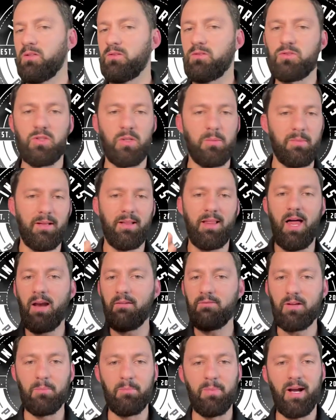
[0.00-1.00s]
there's going to be a lot
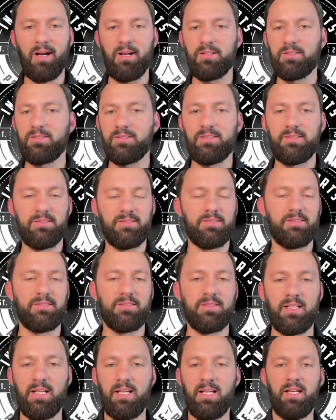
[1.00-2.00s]
of comparisons
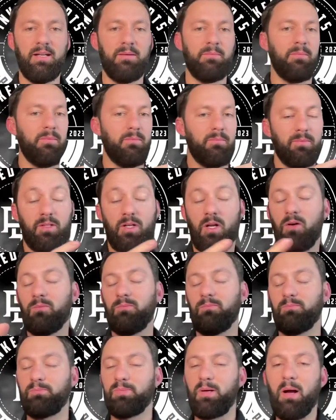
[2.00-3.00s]
and,
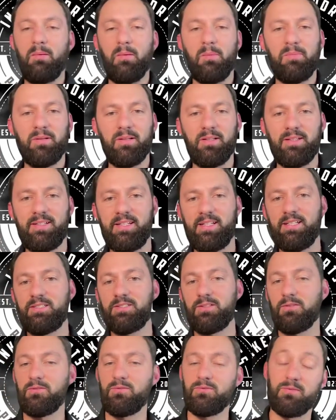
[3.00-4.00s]
probabilities
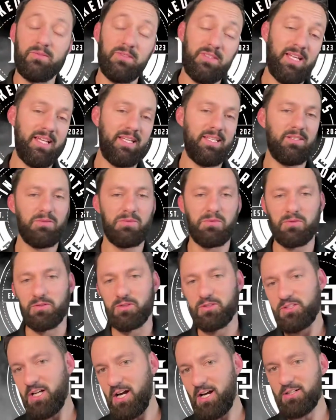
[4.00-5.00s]
of Yankees
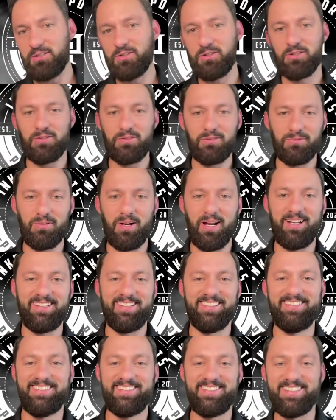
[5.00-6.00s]
versus Dodgers,
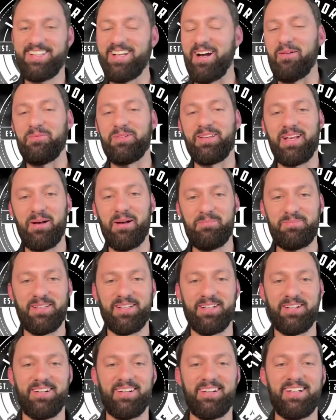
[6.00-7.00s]
right? Coming up
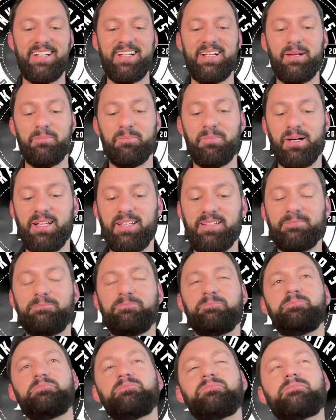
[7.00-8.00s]
here.
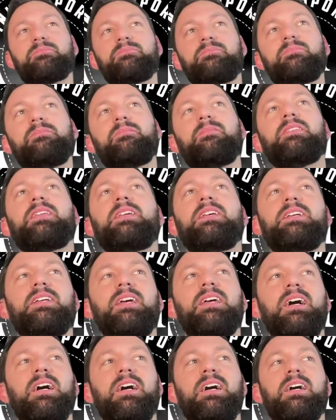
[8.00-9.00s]
But
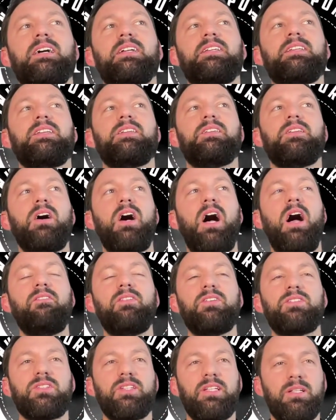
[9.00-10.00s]
uh,
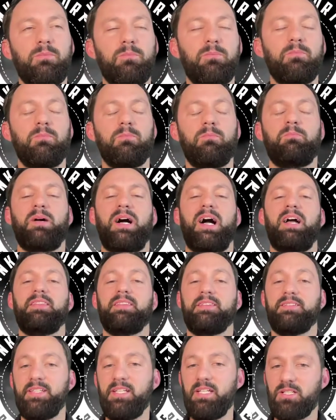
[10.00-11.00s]
obviously,
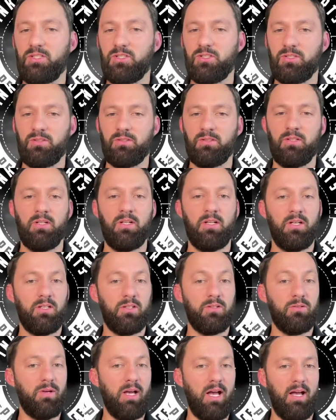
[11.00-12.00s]
behind the dish,
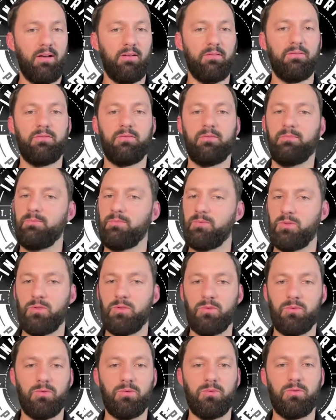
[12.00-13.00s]
you have
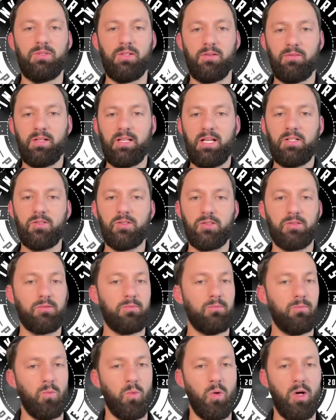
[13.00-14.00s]
two different catchers,
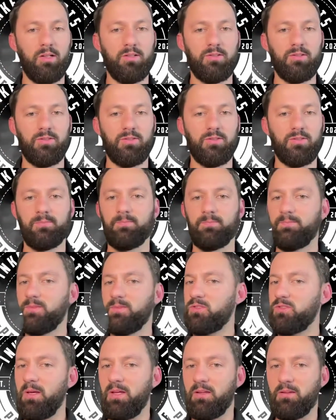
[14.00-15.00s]
Wells and
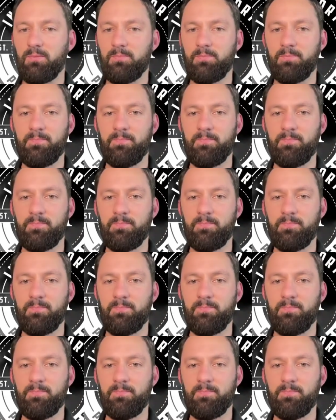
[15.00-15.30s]
Smith.